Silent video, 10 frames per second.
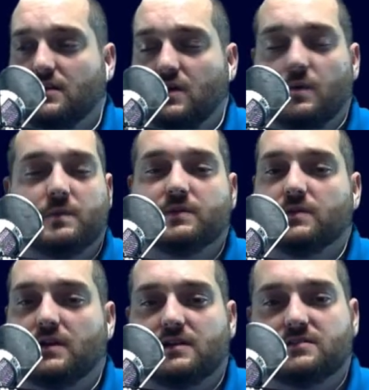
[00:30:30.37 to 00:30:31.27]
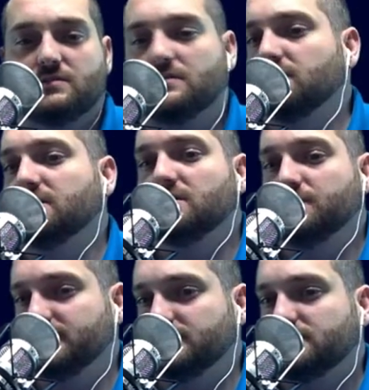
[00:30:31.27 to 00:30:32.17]
open the garage door, it
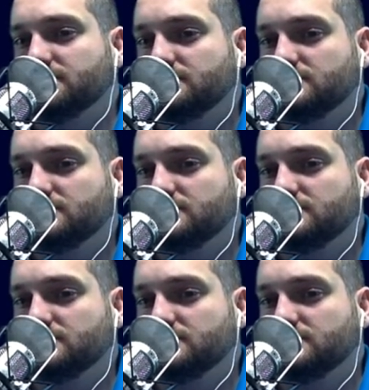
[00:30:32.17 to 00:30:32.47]
opens.